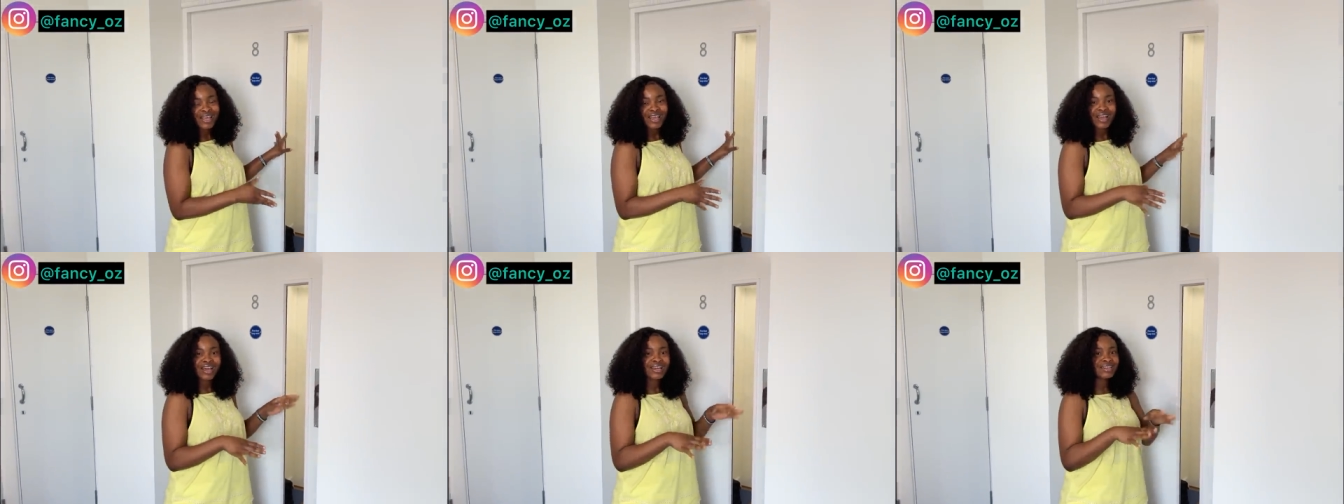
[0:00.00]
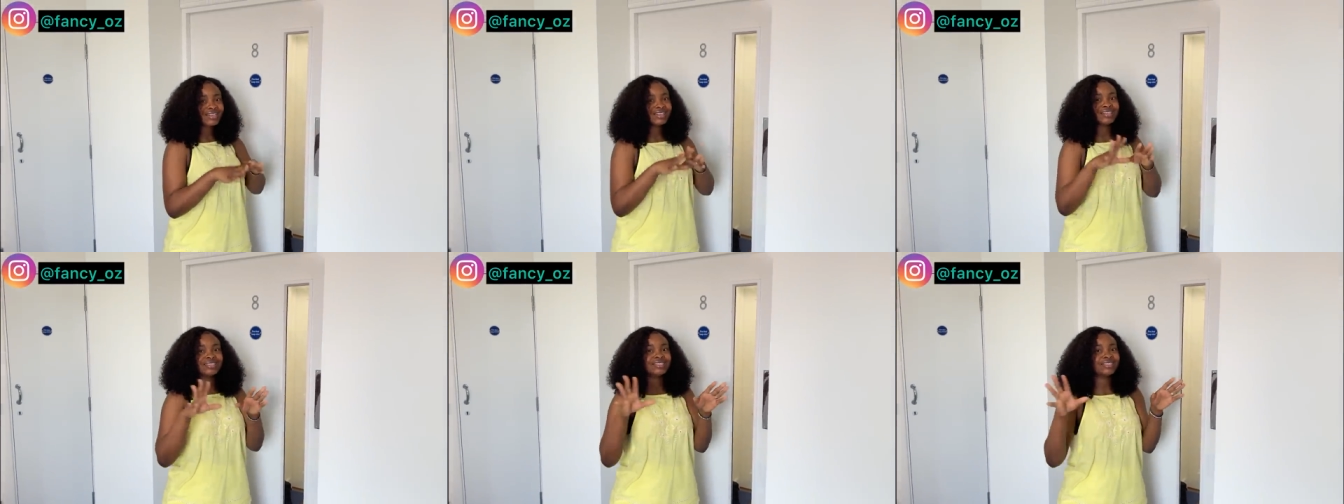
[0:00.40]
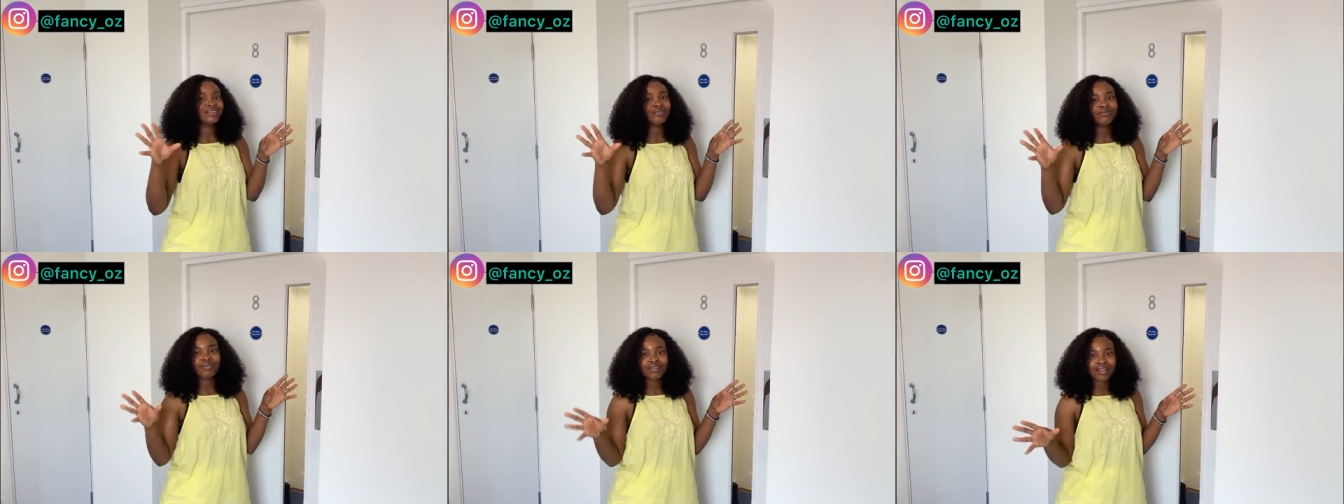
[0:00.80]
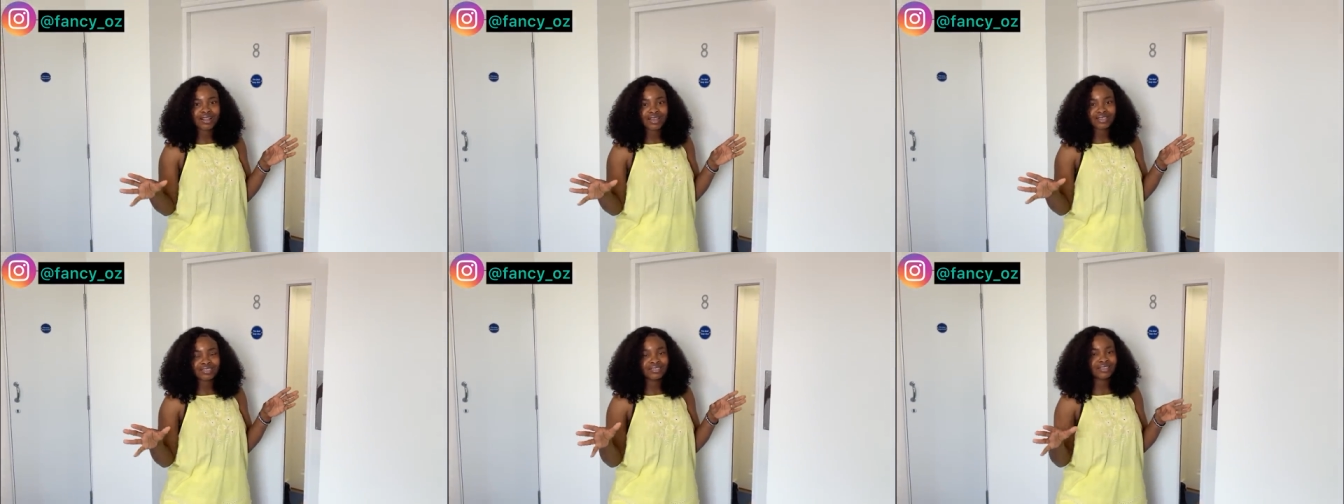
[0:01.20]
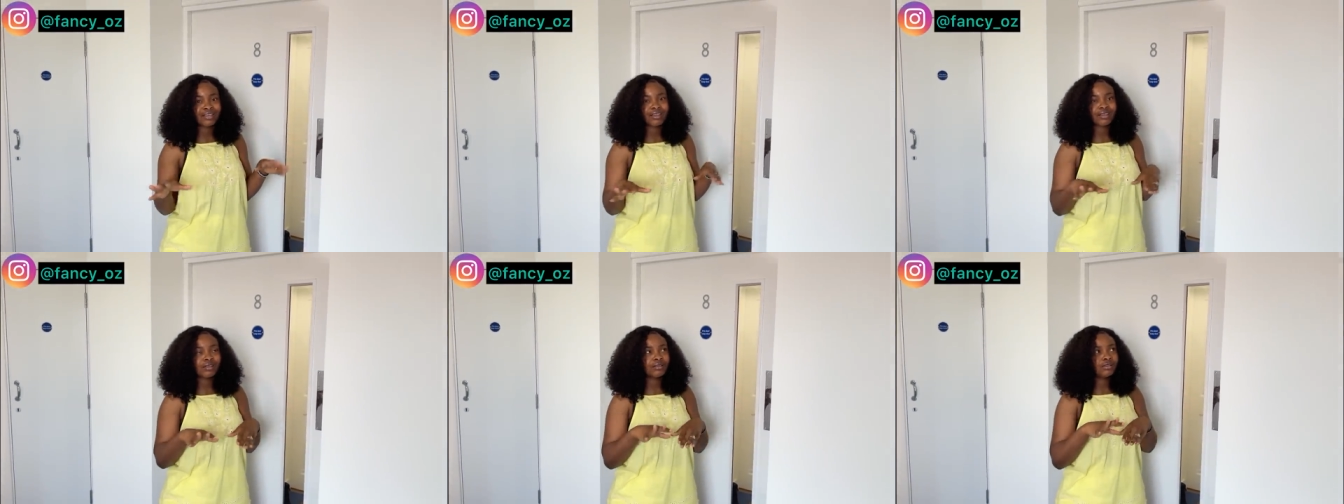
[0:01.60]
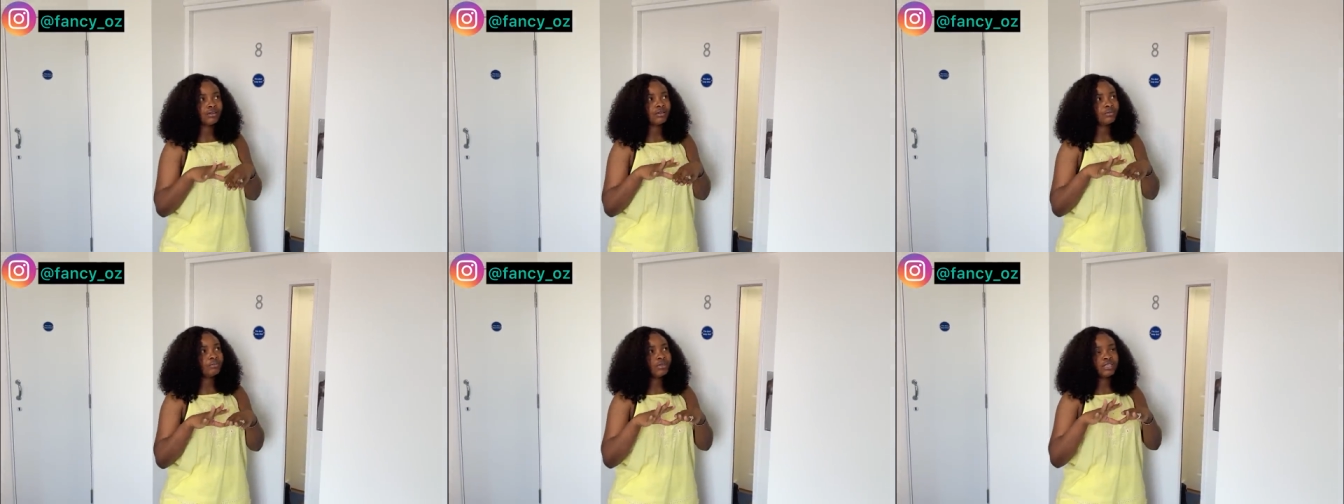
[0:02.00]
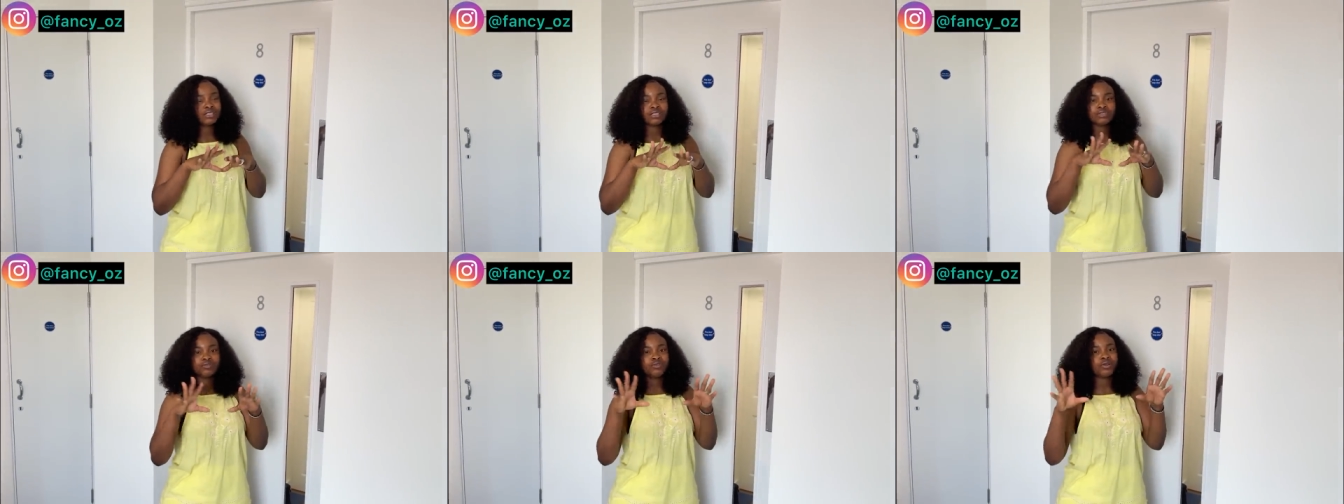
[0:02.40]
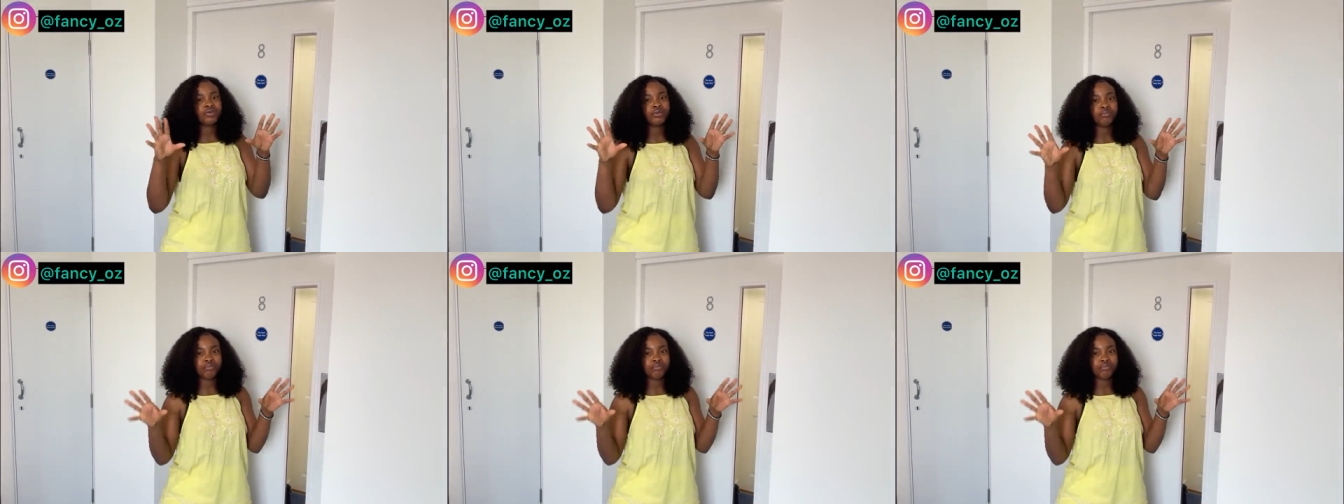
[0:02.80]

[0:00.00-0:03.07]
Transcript: and it's a flat the, the place is very